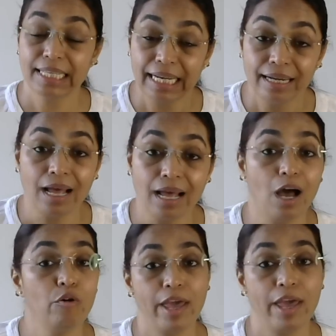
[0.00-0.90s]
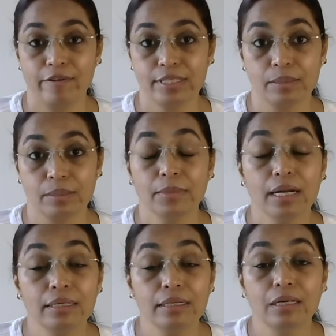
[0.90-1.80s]
can now have some
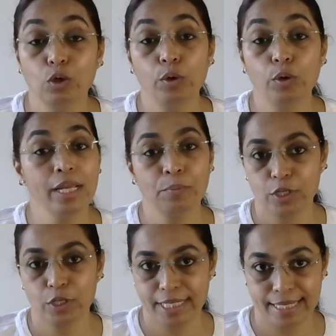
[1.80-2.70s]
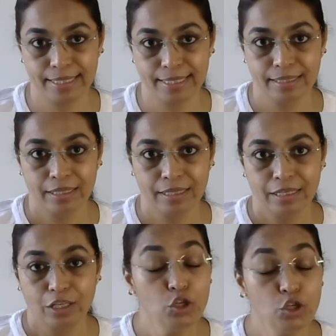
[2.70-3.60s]
concluding process.
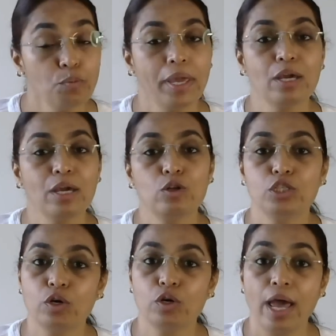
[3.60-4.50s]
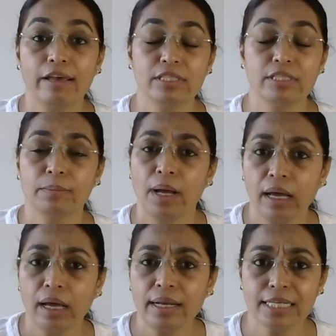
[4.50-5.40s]
You may also have some
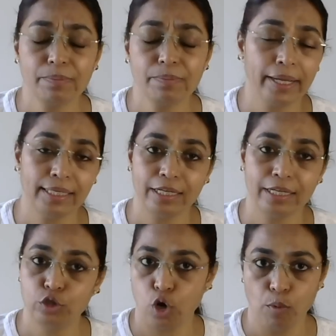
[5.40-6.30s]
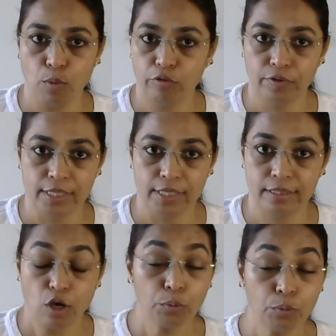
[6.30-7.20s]
unexpected job
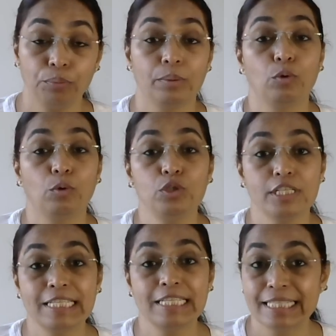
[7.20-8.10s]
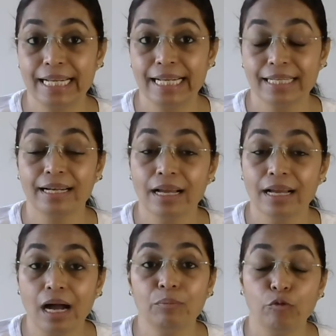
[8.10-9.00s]
offers or promotions that can
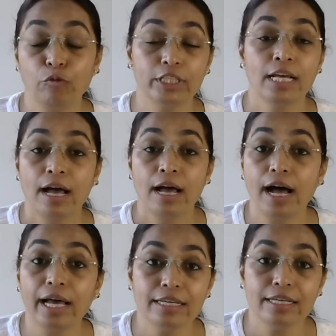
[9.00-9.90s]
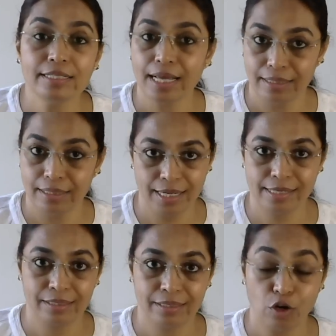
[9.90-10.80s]
come with higher
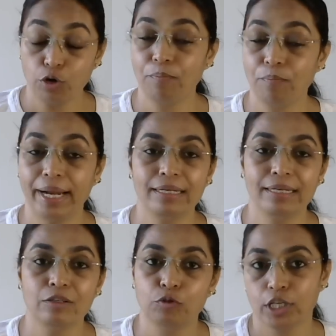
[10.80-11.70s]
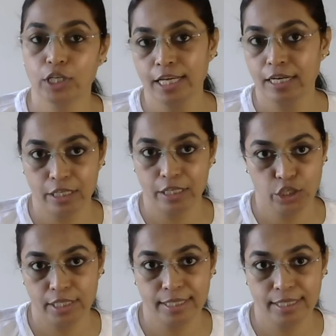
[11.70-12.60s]
salaries or better working
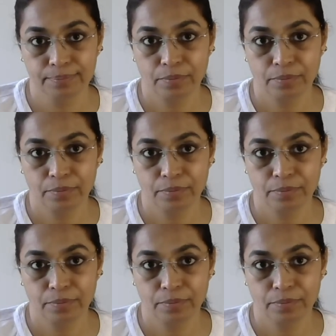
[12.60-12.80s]
conditions.